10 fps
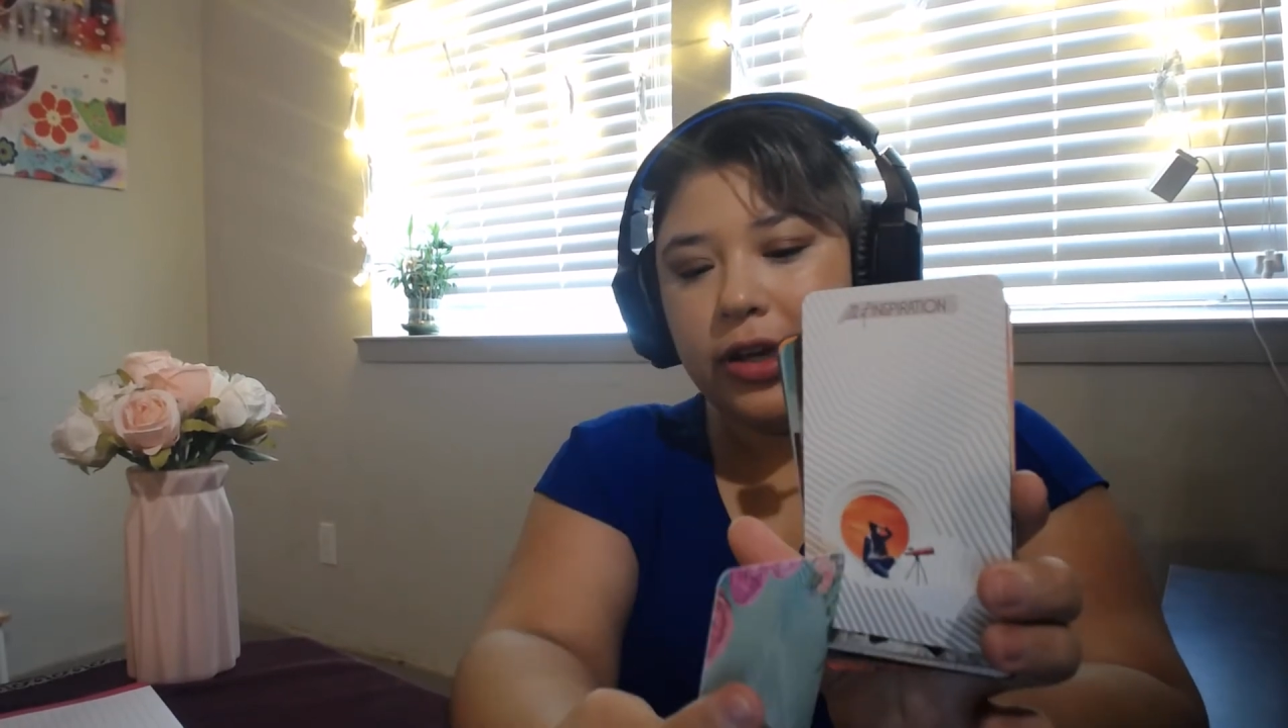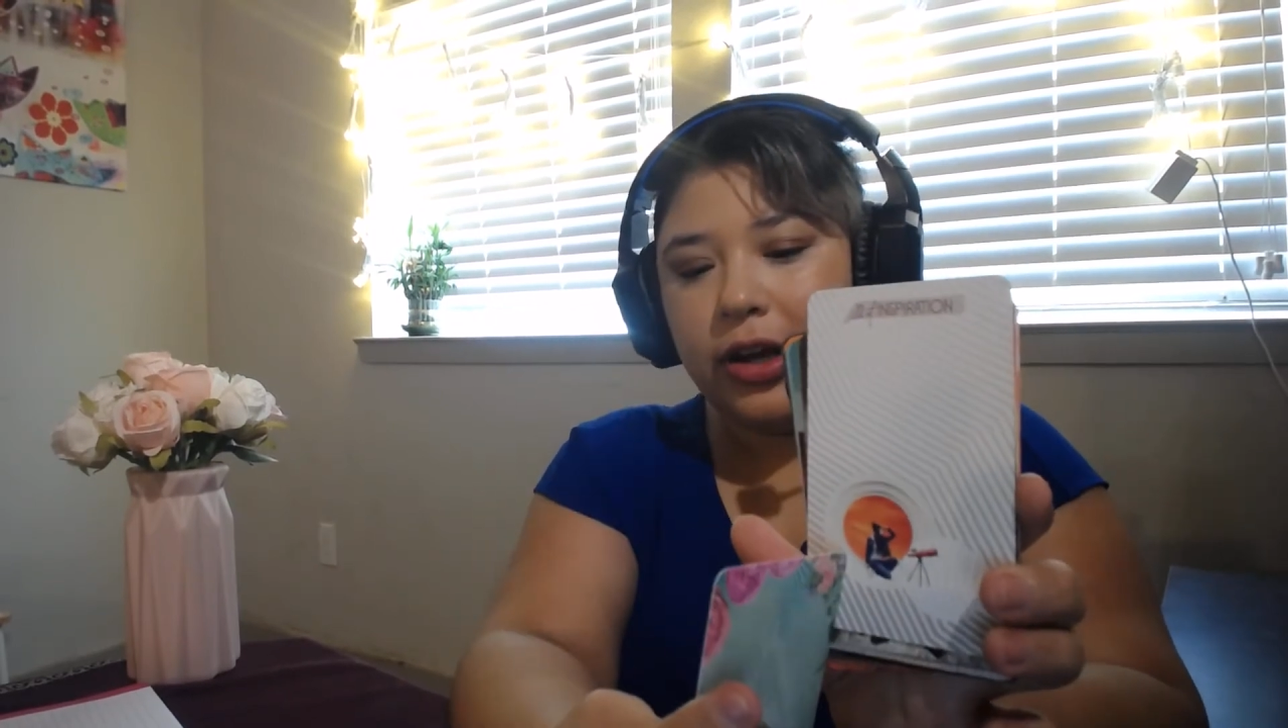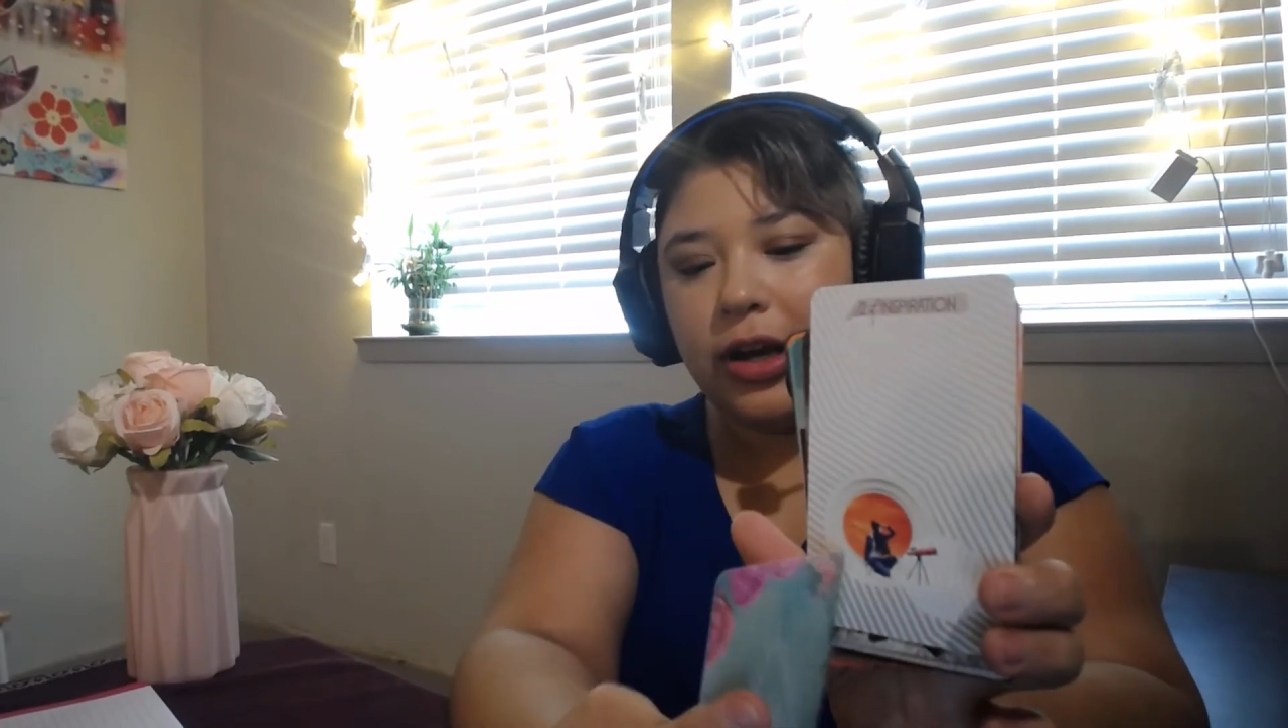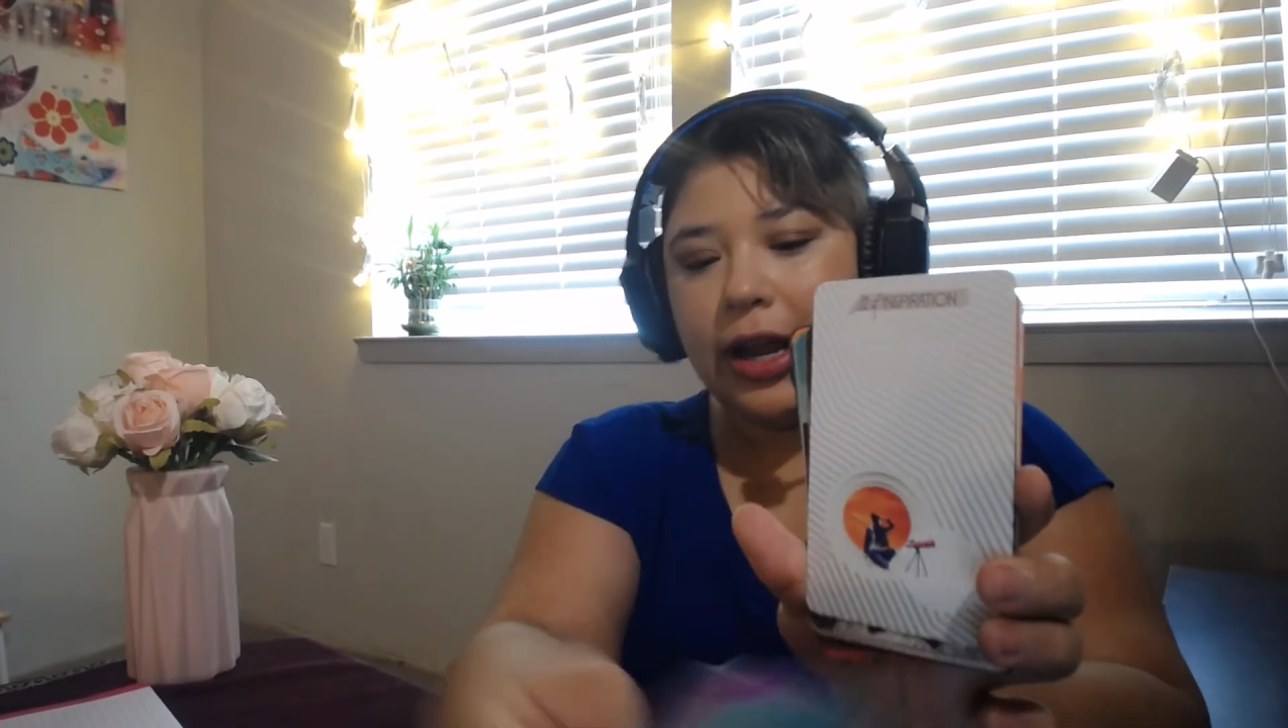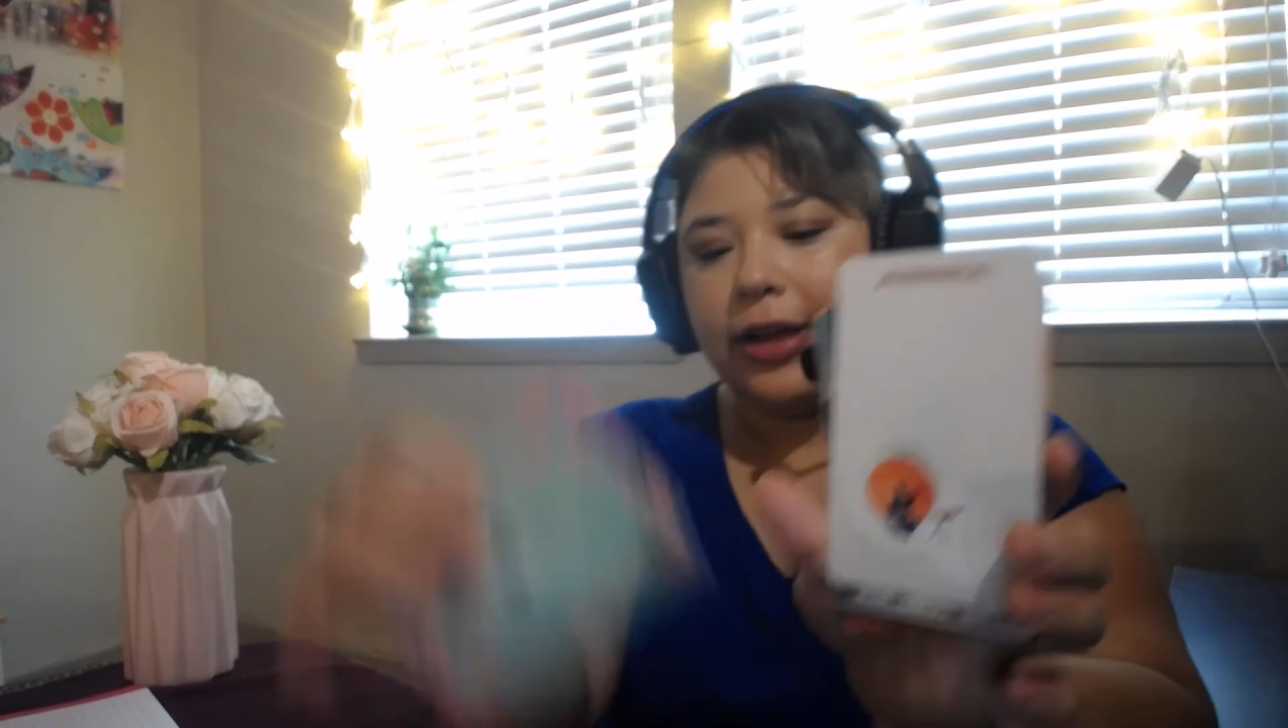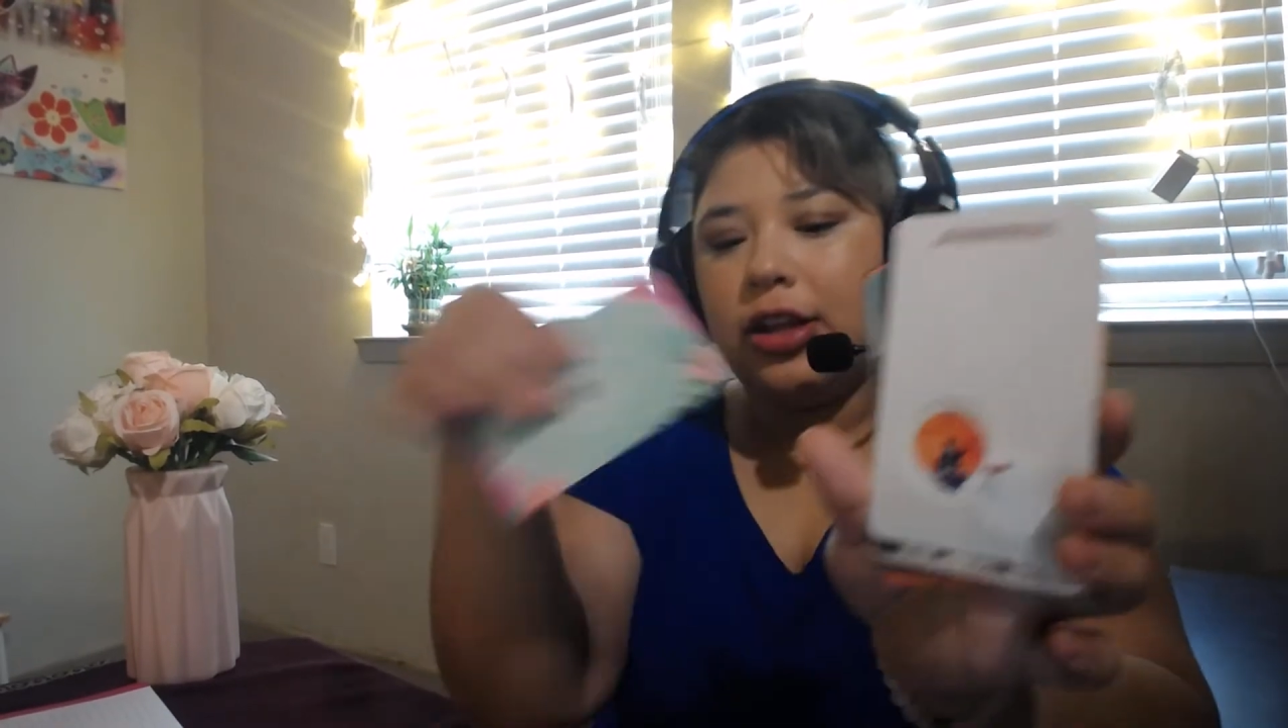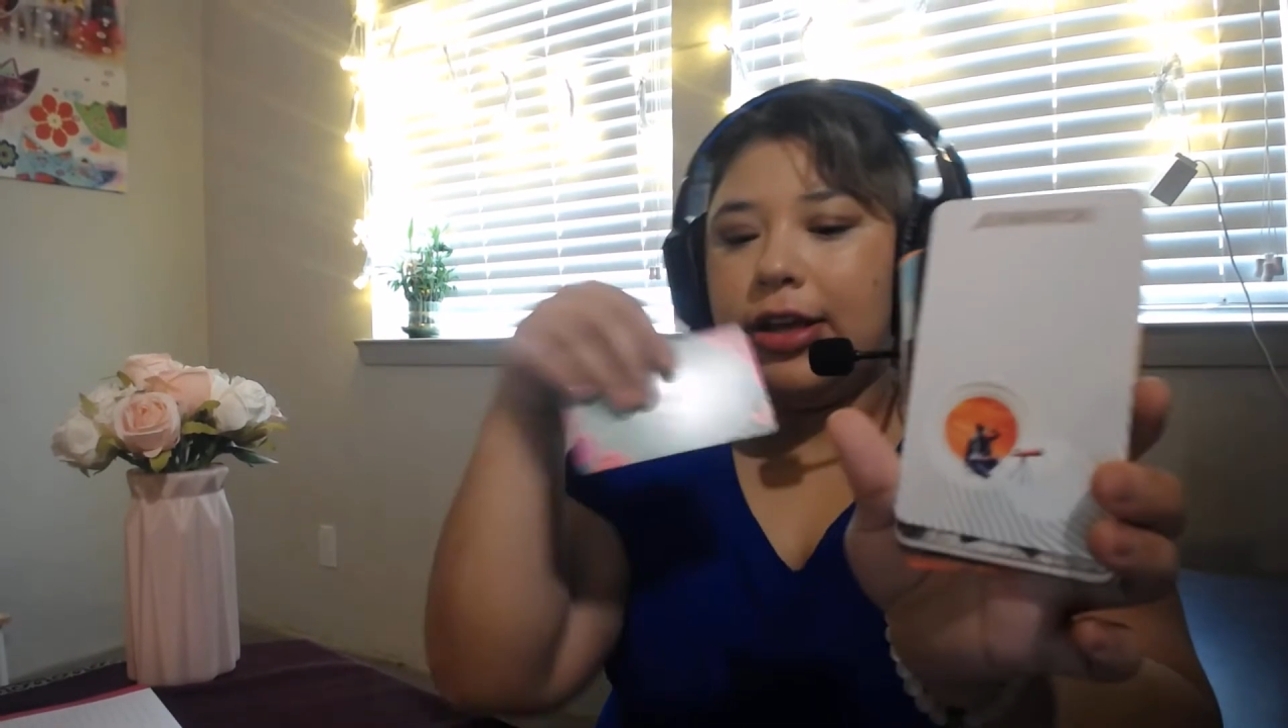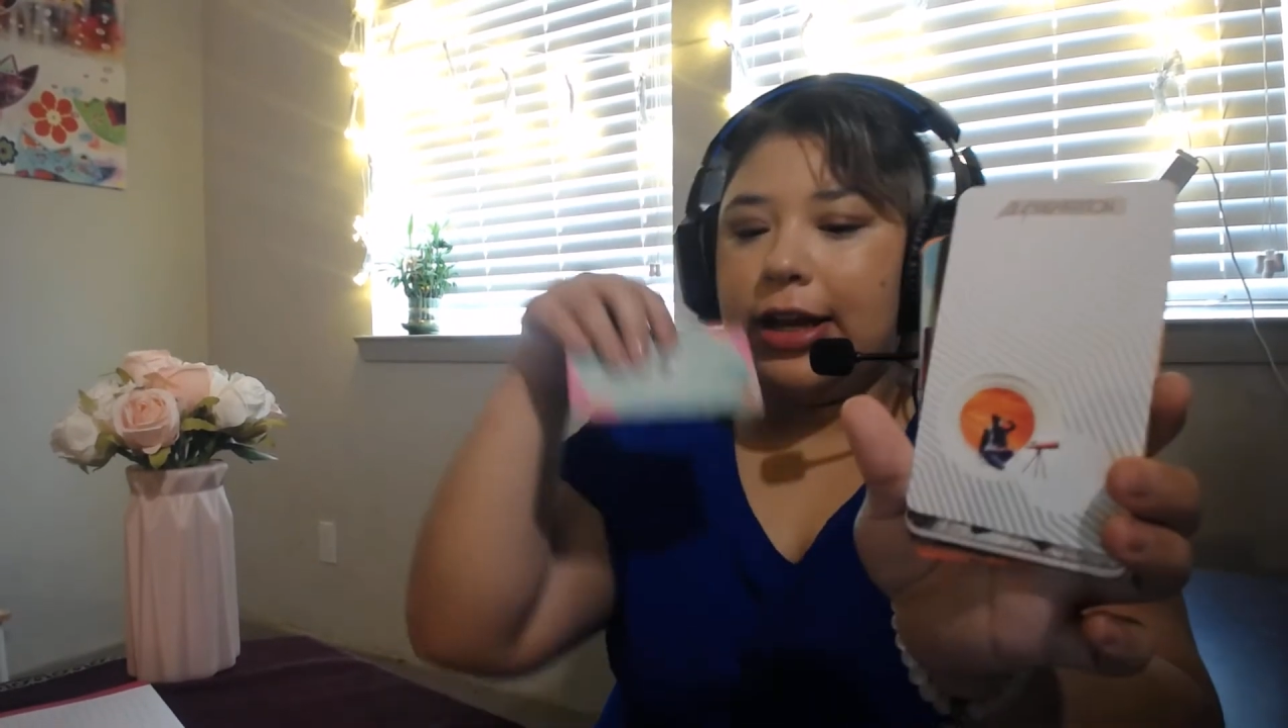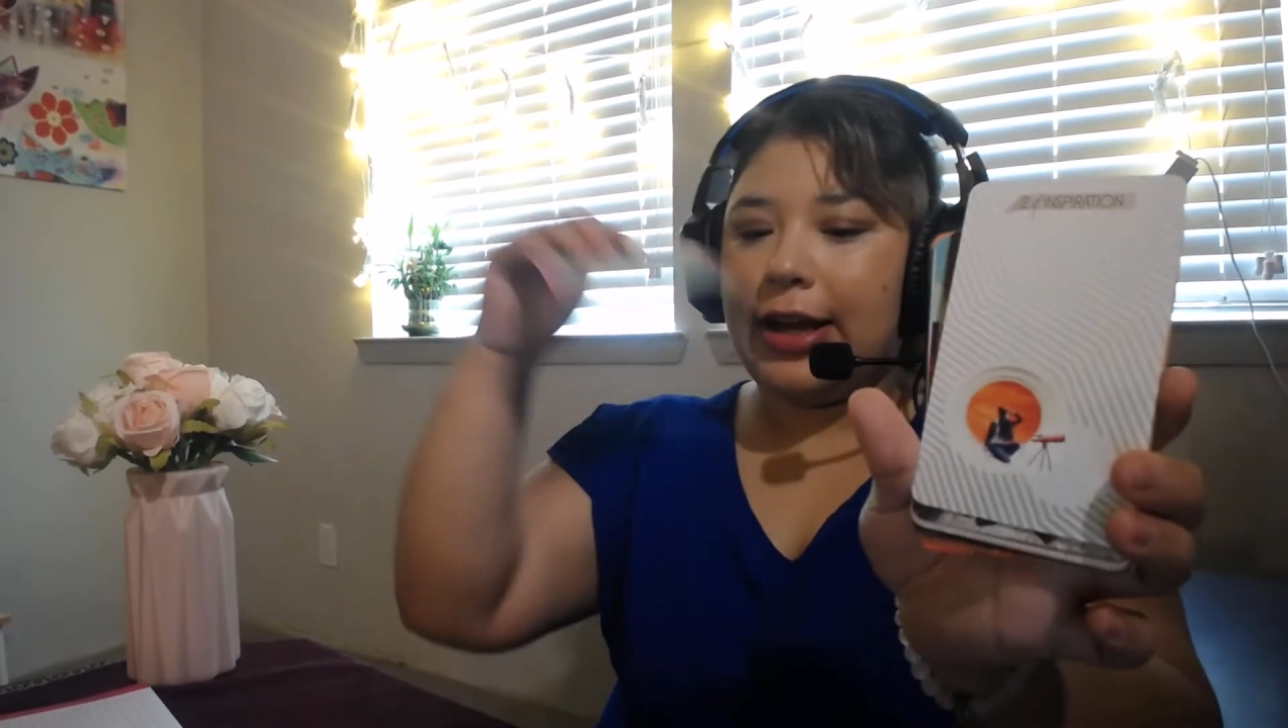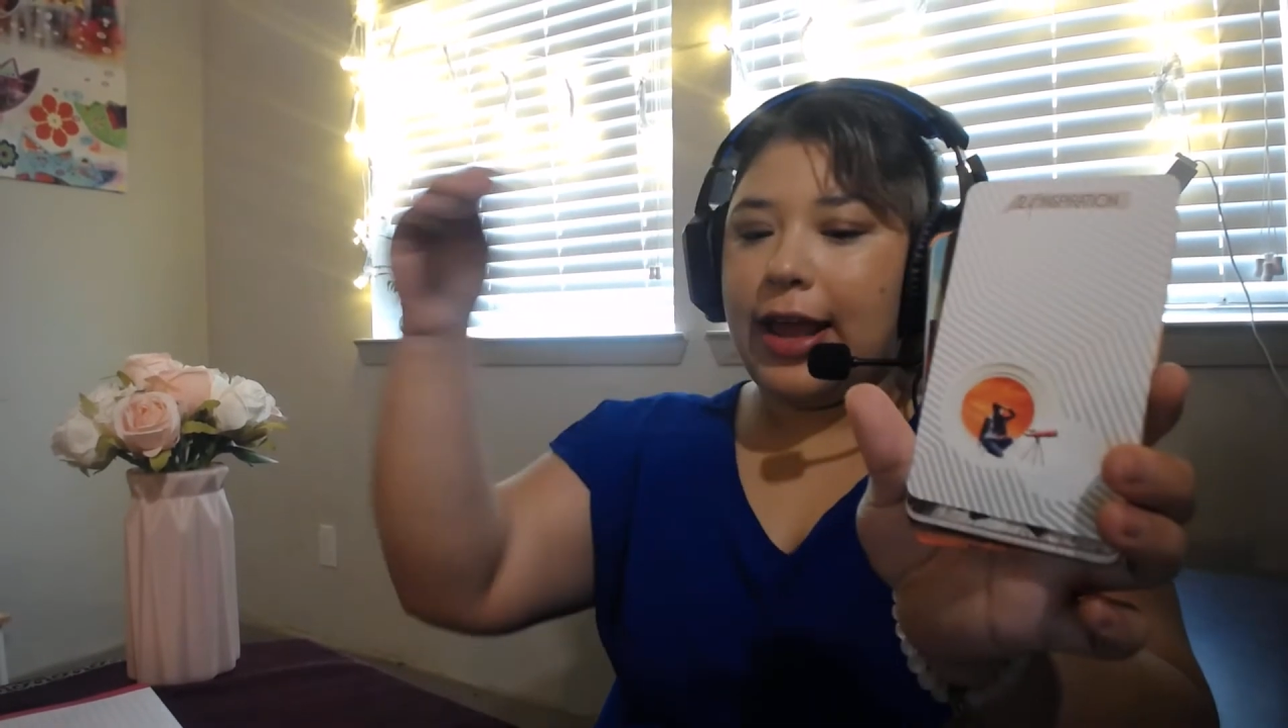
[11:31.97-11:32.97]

her like looking